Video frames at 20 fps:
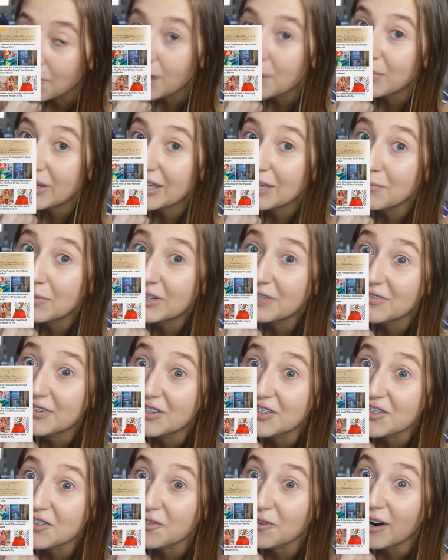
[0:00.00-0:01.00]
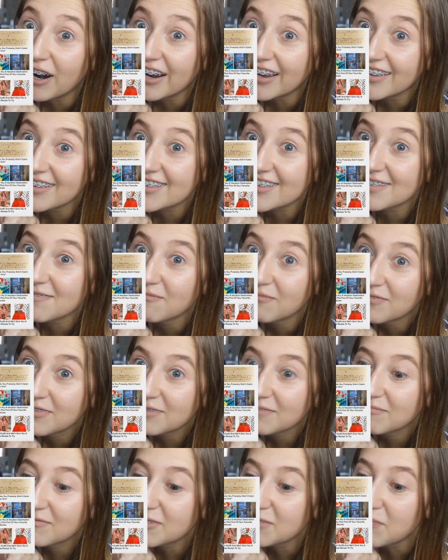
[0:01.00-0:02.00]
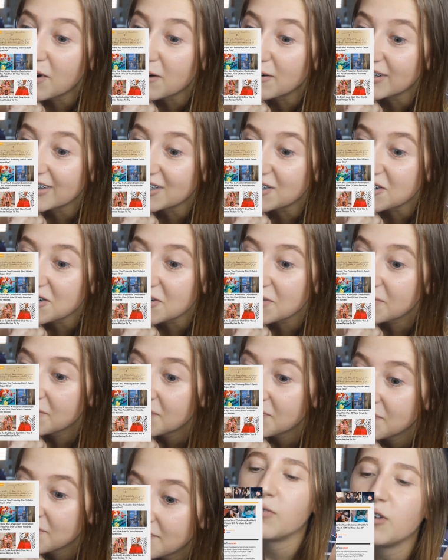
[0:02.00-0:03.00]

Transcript: might be a bit of a disgrace to my religion.